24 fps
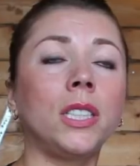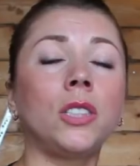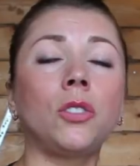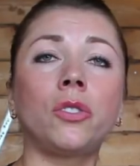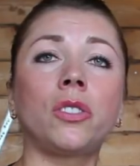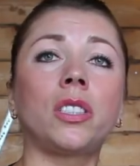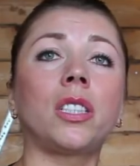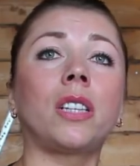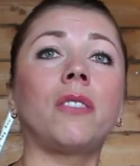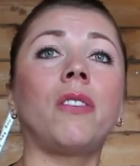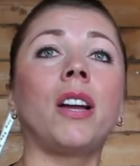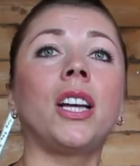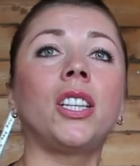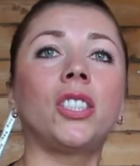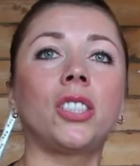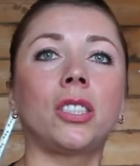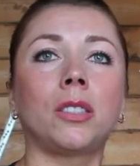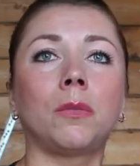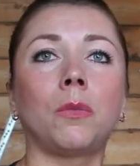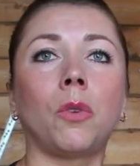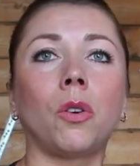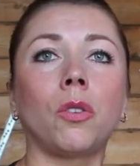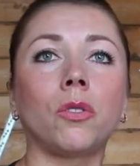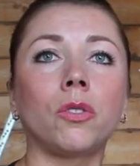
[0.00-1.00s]
into
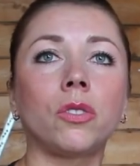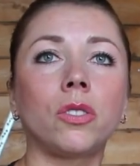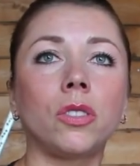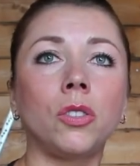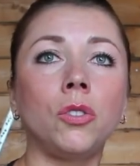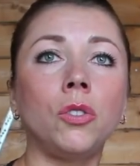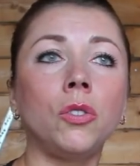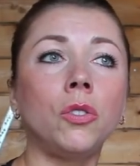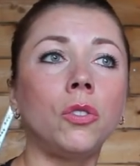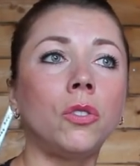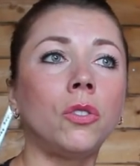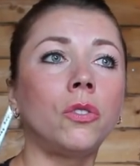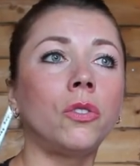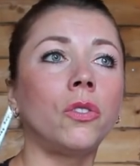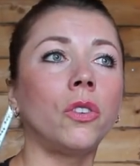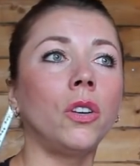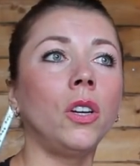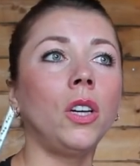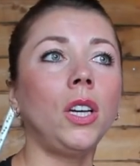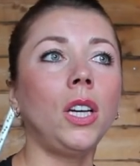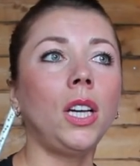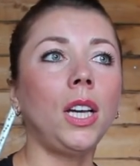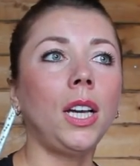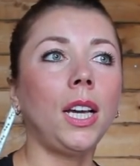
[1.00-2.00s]
starvation mode. You
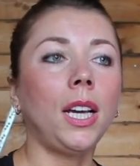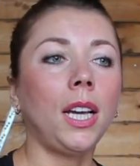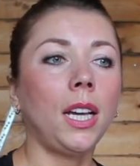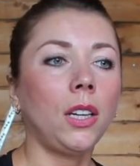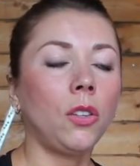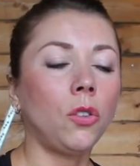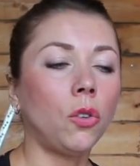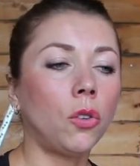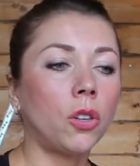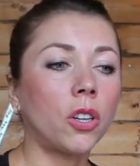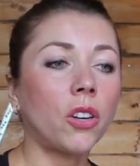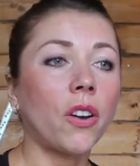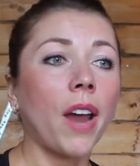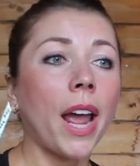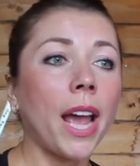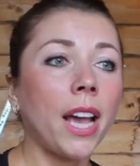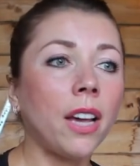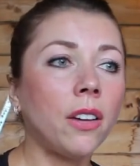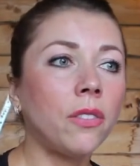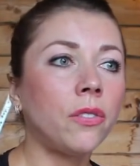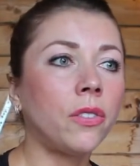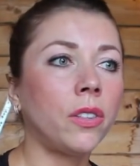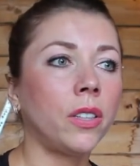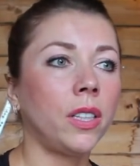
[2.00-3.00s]

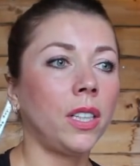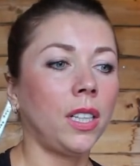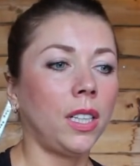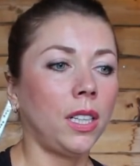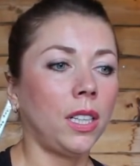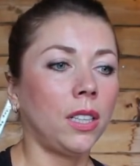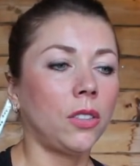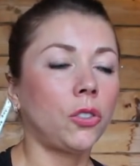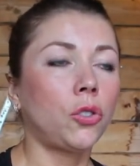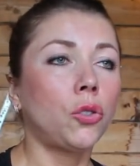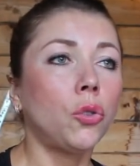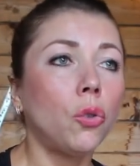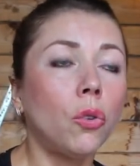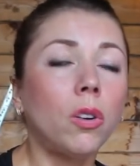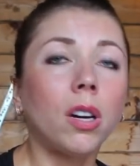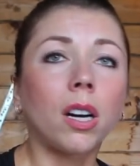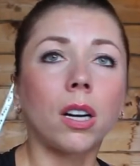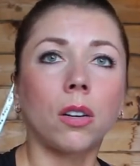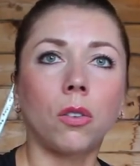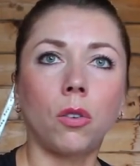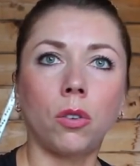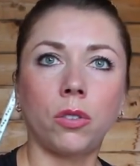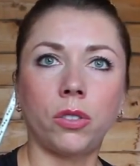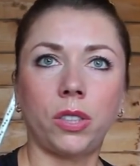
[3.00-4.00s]
crave
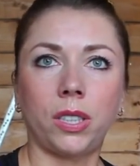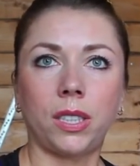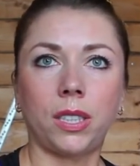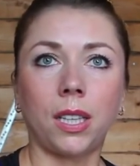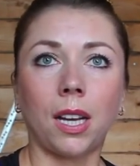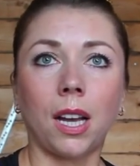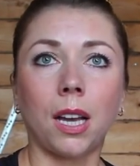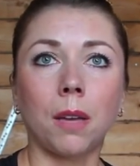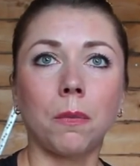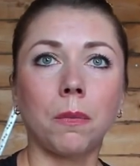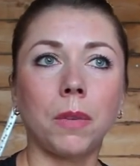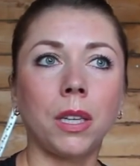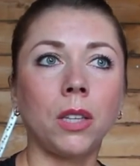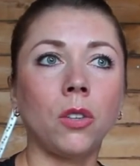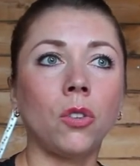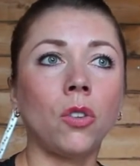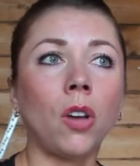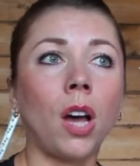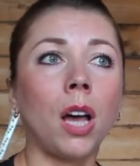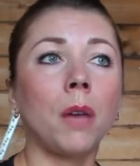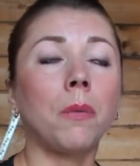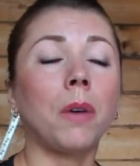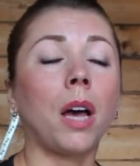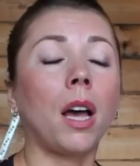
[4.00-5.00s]
sugar all the time. You know,
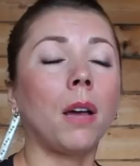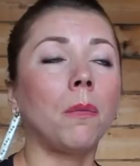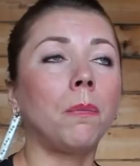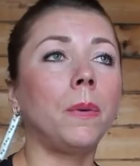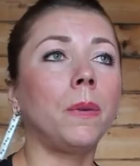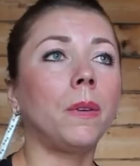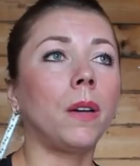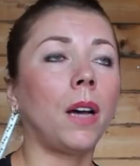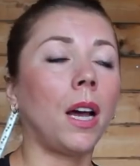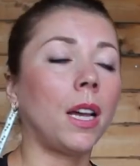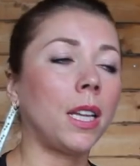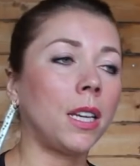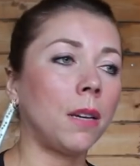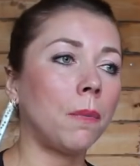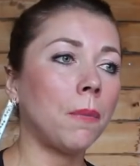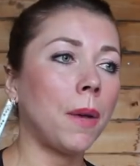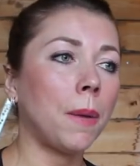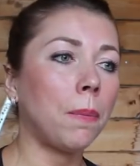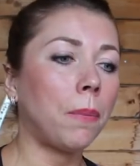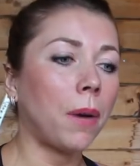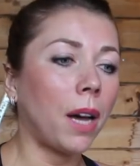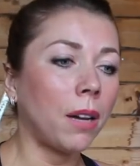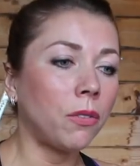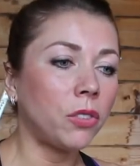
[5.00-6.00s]
I
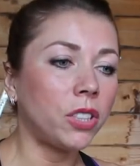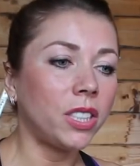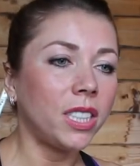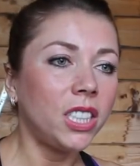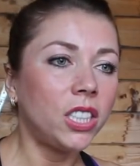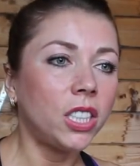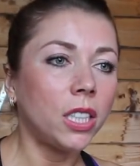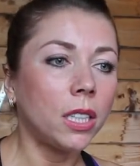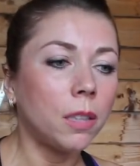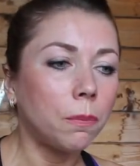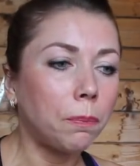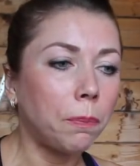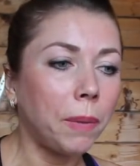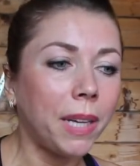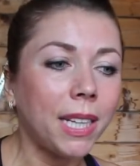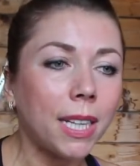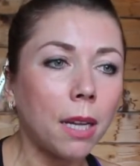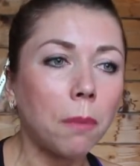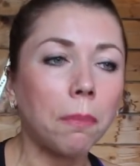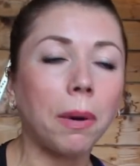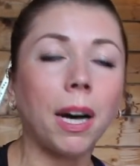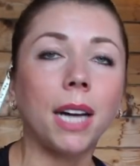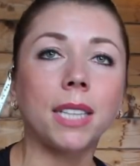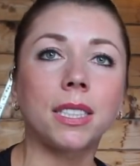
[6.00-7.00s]
remember I was eating
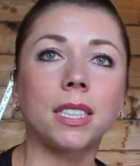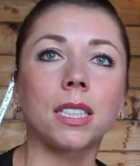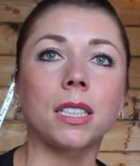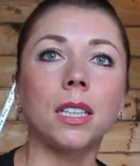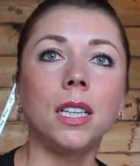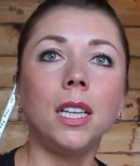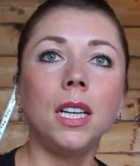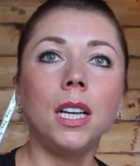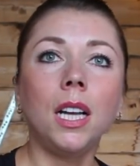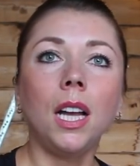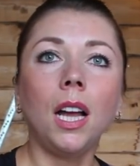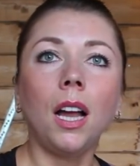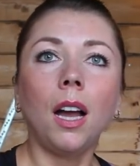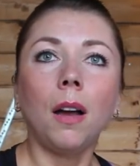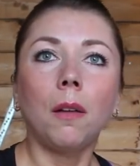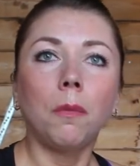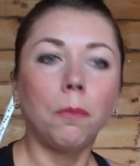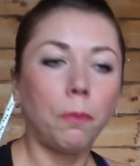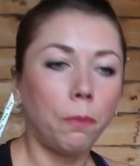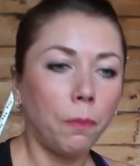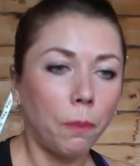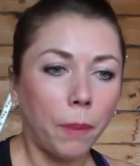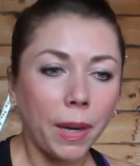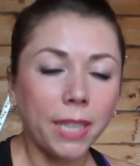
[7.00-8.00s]
peanut butter
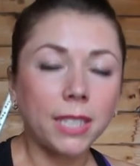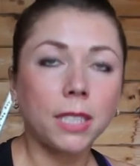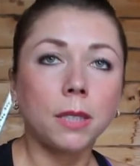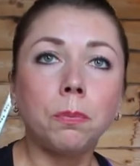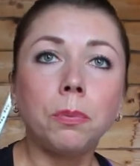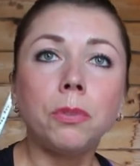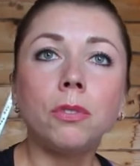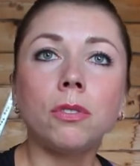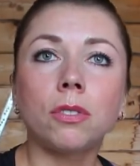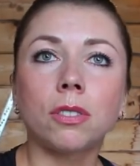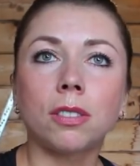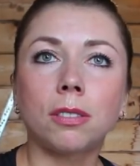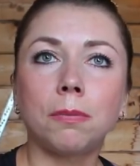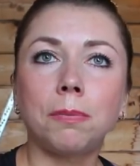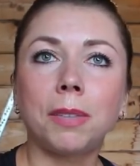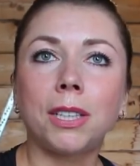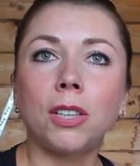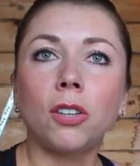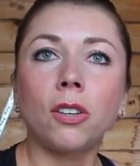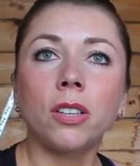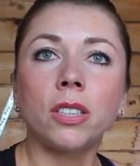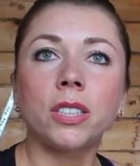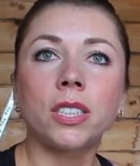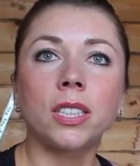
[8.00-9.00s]
by spoons
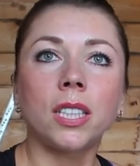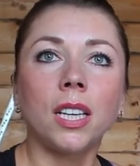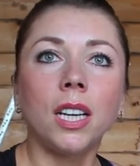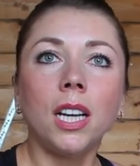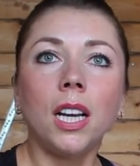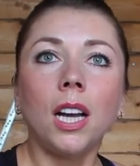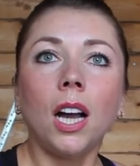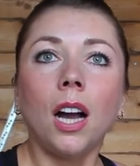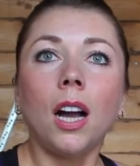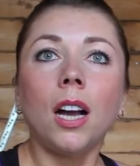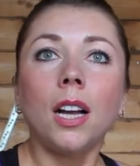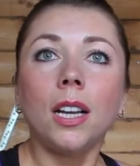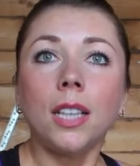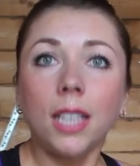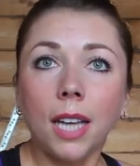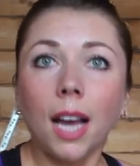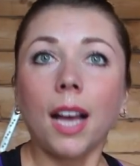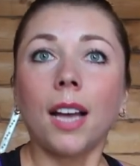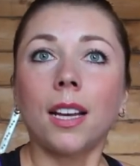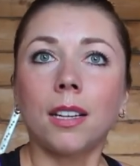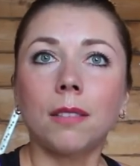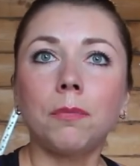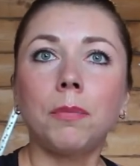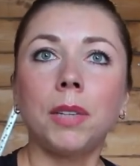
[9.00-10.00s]
because before
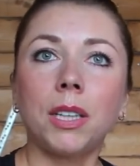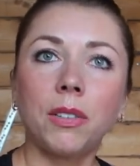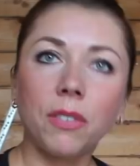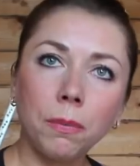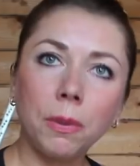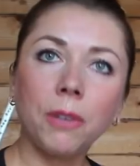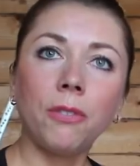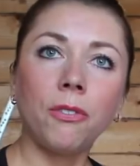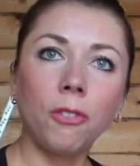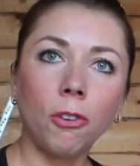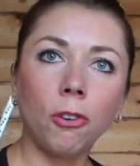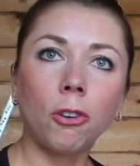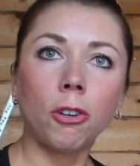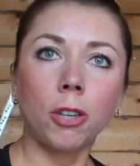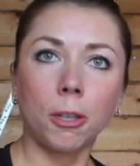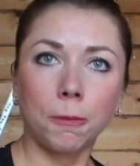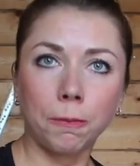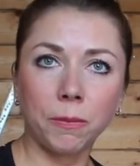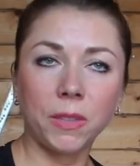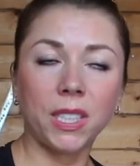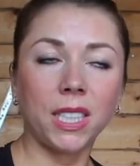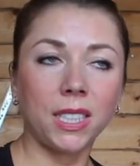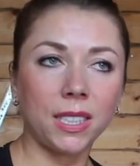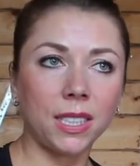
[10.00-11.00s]

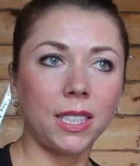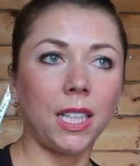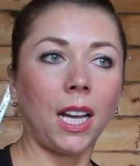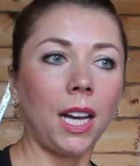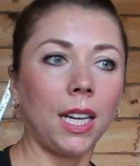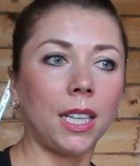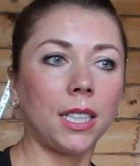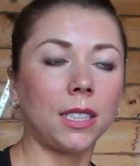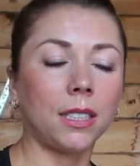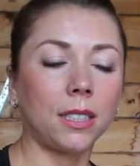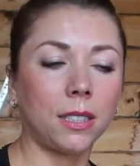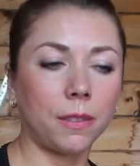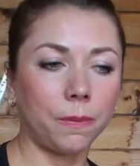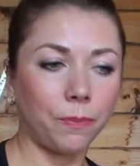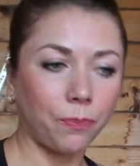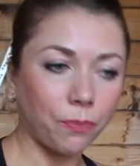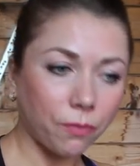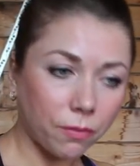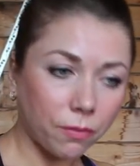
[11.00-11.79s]
this diet